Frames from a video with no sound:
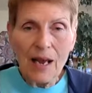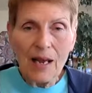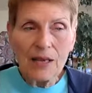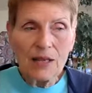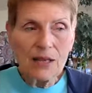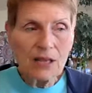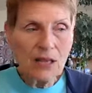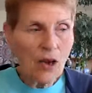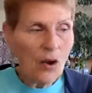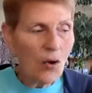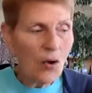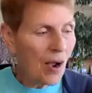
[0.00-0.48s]

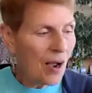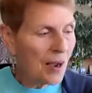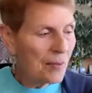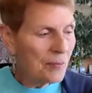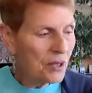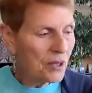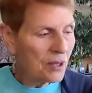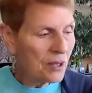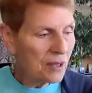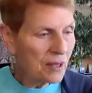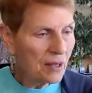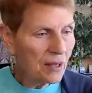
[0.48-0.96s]
So
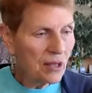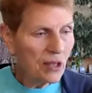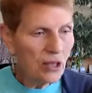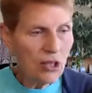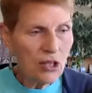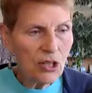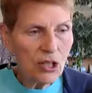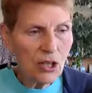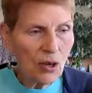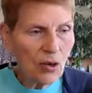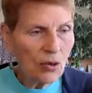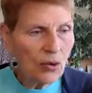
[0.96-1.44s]
I'm just going to
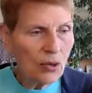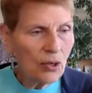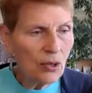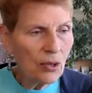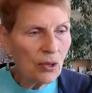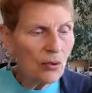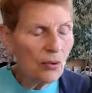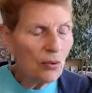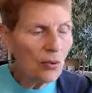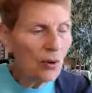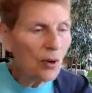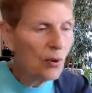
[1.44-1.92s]
show
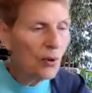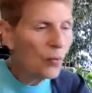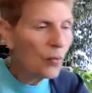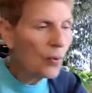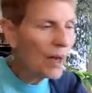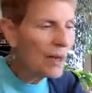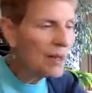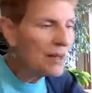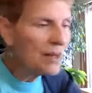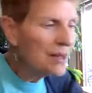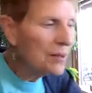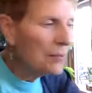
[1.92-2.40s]
you
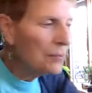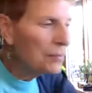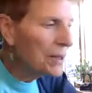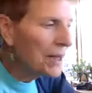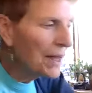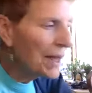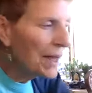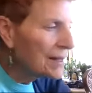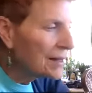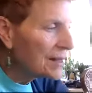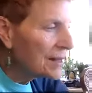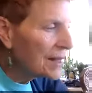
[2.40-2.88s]
what some
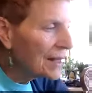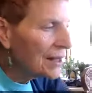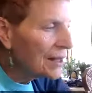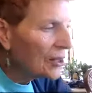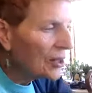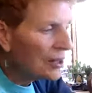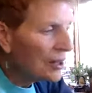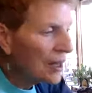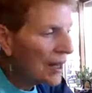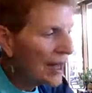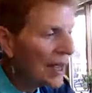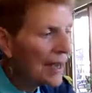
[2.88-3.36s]
plants can
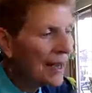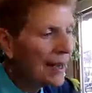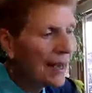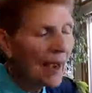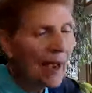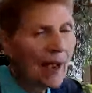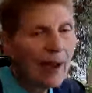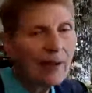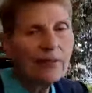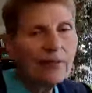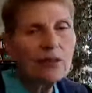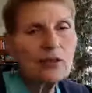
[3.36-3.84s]
look like
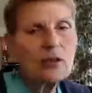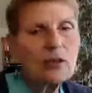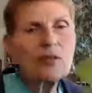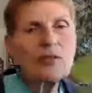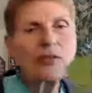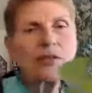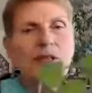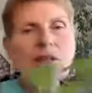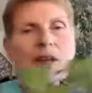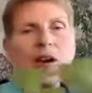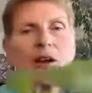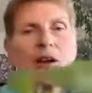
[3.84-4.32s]
after you
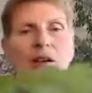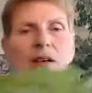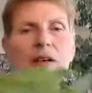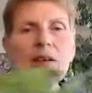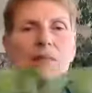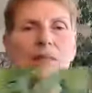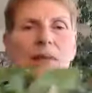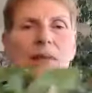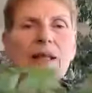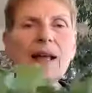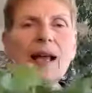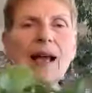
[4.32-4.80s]
started
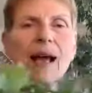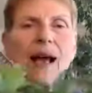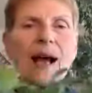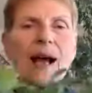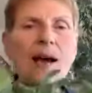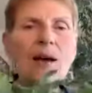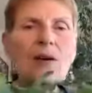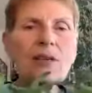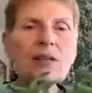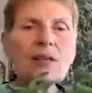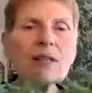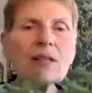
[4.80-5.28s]
them in the
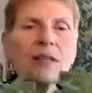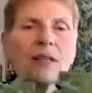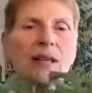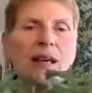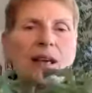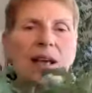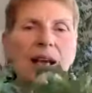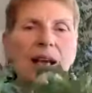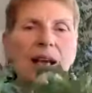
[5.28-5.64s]
house.